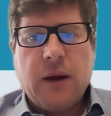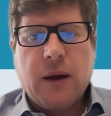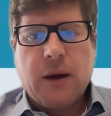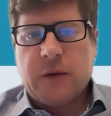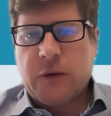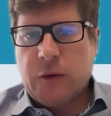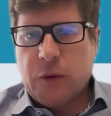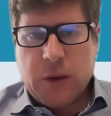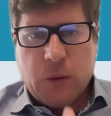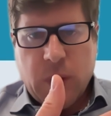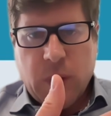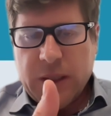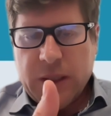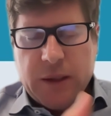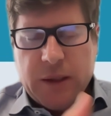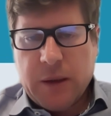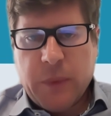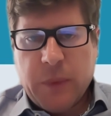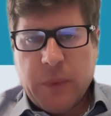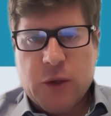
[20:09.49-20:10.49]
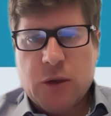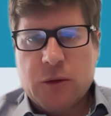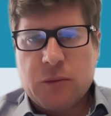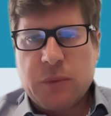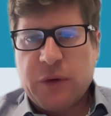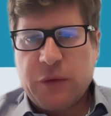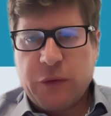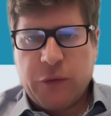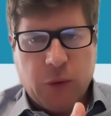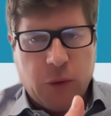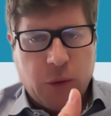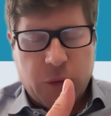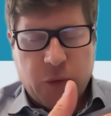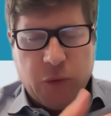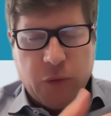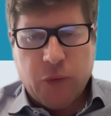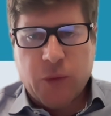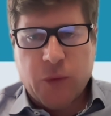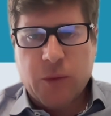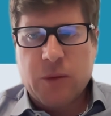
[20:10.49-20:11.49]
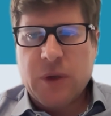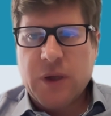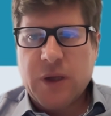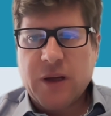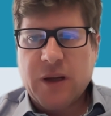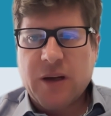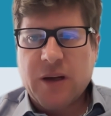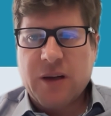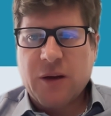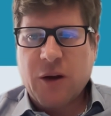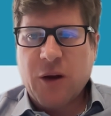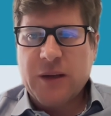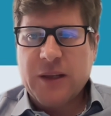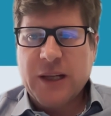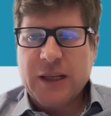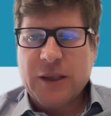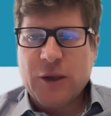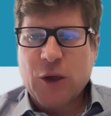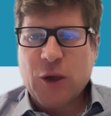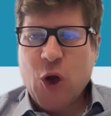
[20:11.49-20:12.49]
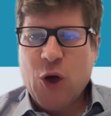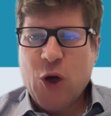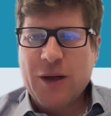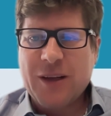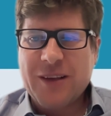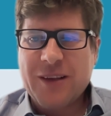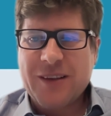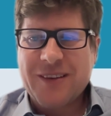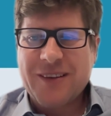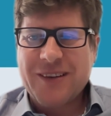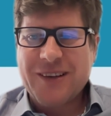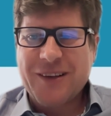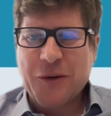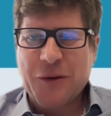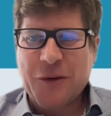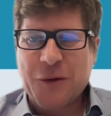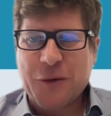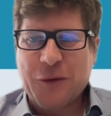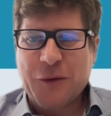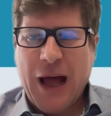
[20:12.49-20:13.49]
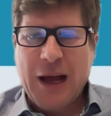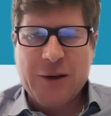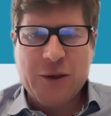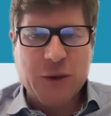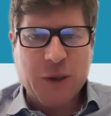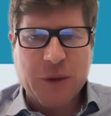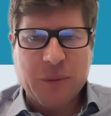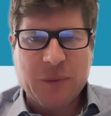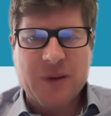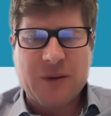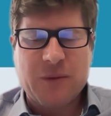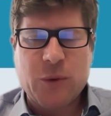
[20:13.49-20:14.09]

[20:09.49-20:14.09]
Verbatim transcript: So the one that I mentioned before through that long series of acronyms,